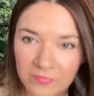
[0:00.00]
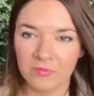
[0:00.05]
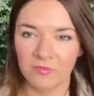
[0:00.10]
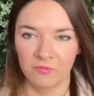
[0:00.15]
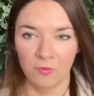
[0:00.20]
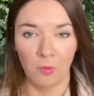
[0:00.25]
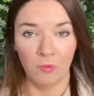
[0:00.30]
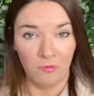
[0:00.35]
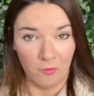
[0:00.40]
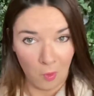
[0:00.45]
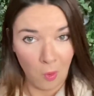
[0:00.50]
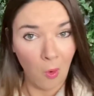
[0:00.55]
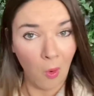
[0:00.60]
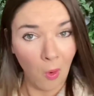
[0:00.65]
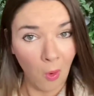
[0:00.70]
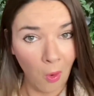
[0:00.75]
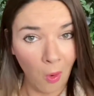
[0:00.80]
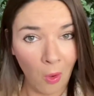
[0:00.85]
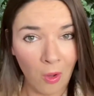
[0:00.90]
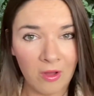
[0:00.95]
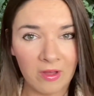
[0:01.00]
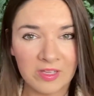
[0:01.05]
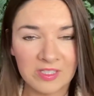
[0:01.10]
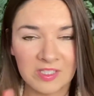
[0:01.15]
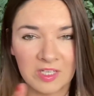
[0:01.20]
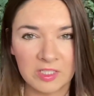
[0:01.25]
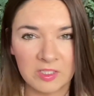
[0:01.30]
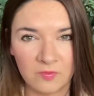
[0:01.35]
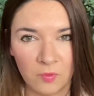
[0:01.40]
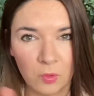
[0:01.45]
four, four,
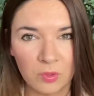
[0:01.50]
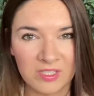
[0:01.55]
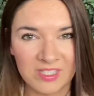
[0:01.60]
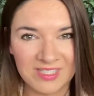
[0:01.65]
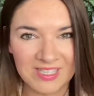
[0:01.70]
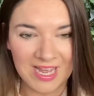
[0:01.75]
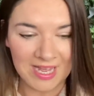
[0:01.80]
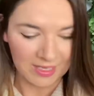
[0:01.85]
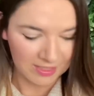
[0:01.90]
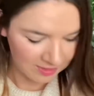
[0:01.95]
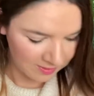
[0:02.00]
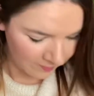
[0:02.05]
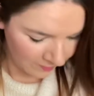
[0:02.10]
size four to six.